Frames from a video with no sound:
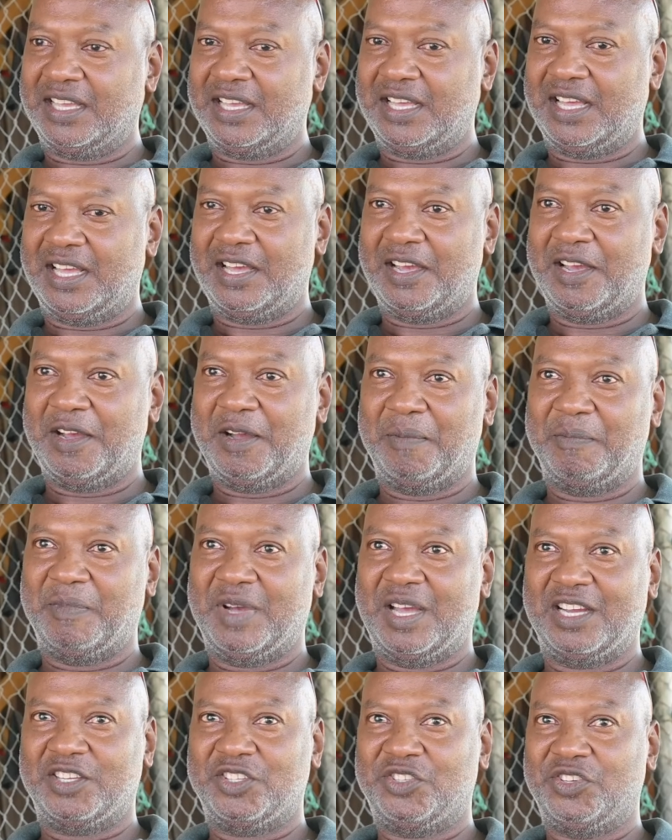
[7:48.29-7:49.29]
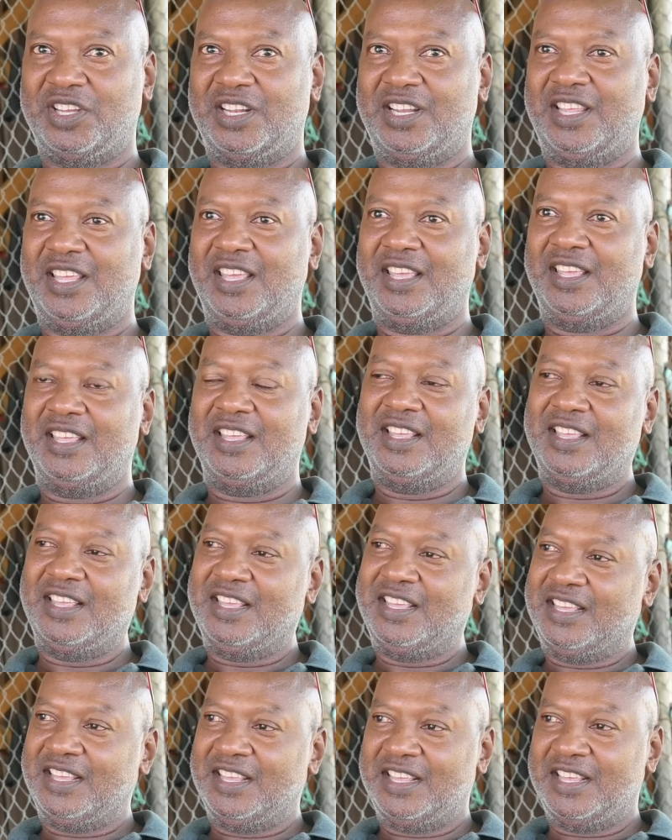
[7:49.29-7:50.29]
actually
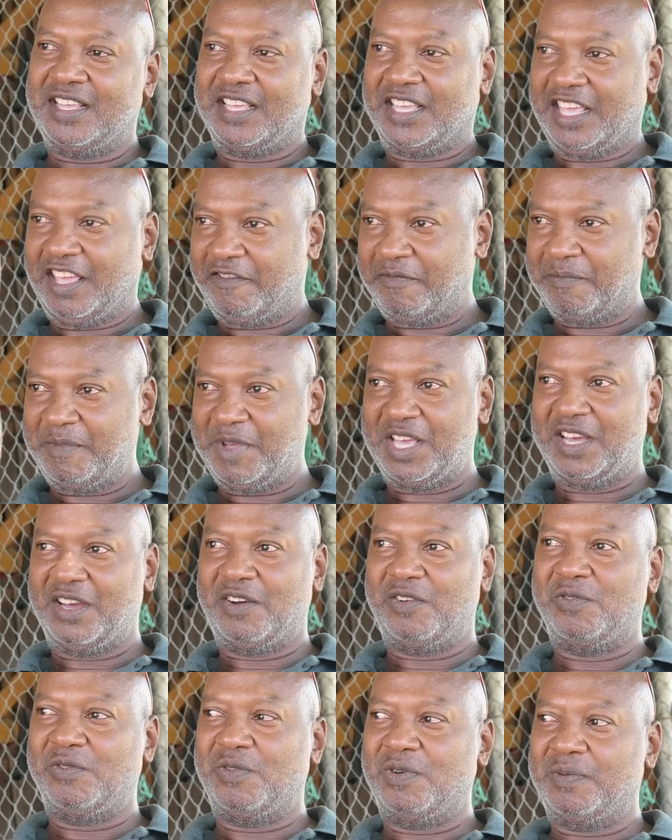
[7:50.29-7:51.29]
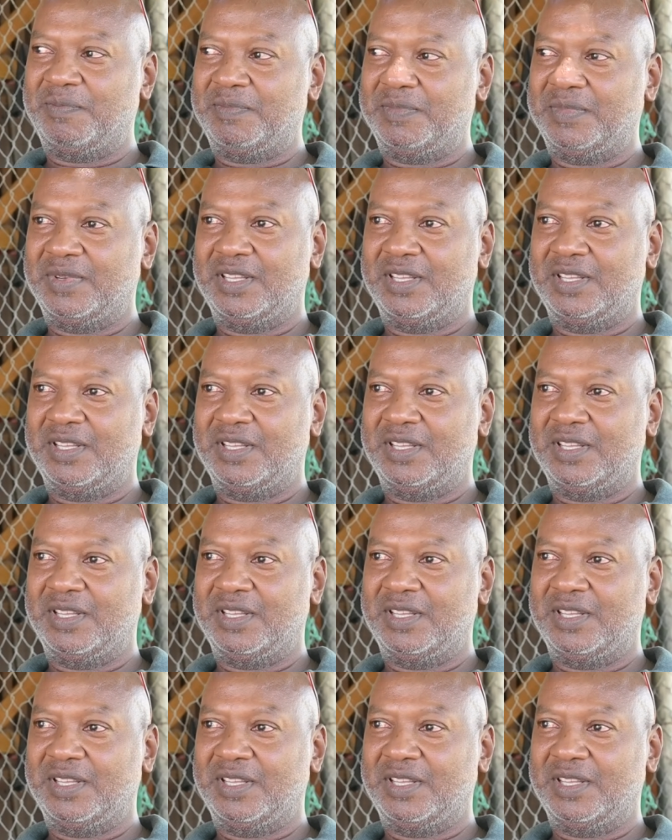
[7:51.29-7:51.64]
give me a home.